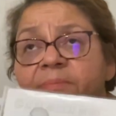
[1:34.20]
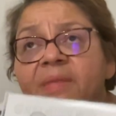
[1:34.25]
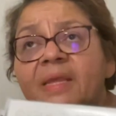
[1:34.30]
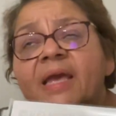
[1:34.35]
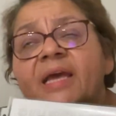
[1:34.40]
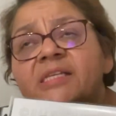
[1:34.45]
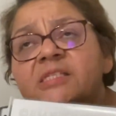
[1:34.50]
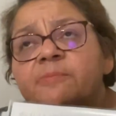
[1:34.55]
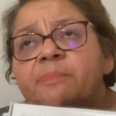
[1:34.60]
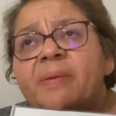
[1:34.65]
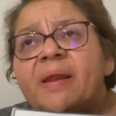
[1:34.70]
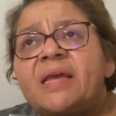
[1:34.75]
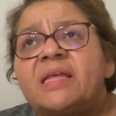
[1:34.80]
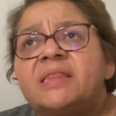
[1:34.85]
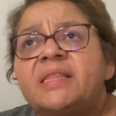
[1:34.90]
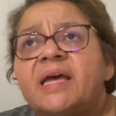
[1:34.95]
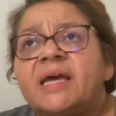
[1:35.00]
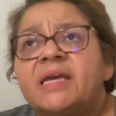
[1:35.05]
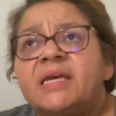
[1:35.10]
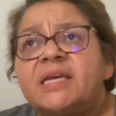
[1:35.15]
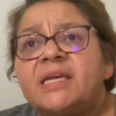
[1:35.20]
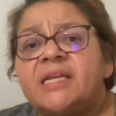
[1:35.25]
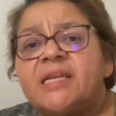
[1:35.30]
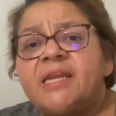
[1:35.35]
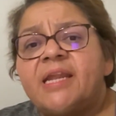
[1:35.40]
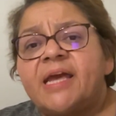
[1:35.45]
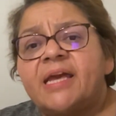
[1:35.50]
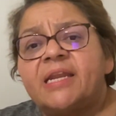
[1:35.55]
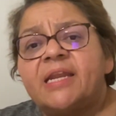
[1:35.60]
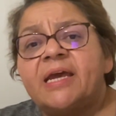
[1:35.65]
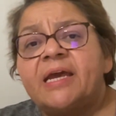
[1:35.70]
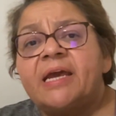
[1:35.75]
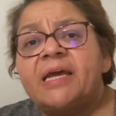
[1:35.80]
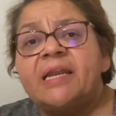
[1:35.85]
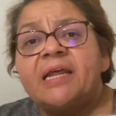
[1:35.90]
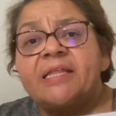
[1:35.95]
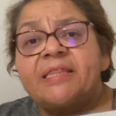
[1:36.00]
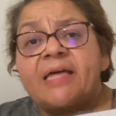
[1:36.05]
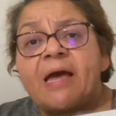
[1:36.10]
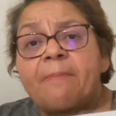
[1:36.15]
Explain the innate
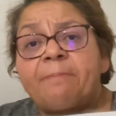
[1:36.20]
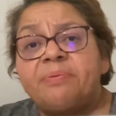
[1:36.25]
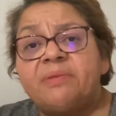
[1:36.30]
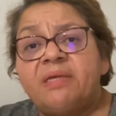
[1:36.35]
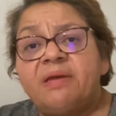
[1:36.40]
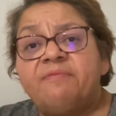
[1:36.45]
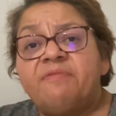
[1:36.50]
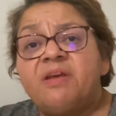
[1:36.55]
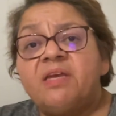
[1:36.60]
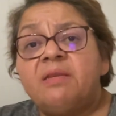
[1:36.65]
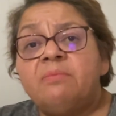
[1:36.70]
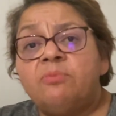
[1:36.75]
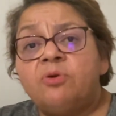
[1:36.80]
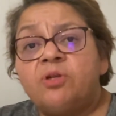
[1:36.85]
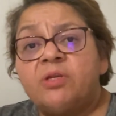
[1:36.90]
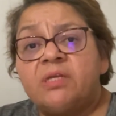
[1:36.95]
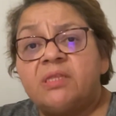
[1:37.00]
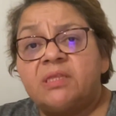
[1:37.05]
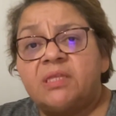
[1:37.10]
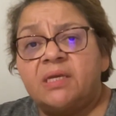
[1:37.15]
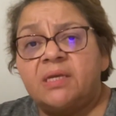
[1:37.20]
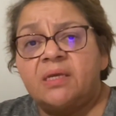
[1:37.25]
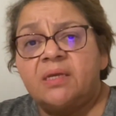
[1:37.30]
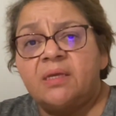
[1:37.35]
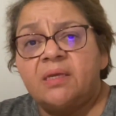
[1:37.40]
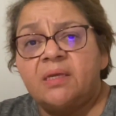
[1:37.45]
and adaptive immunity.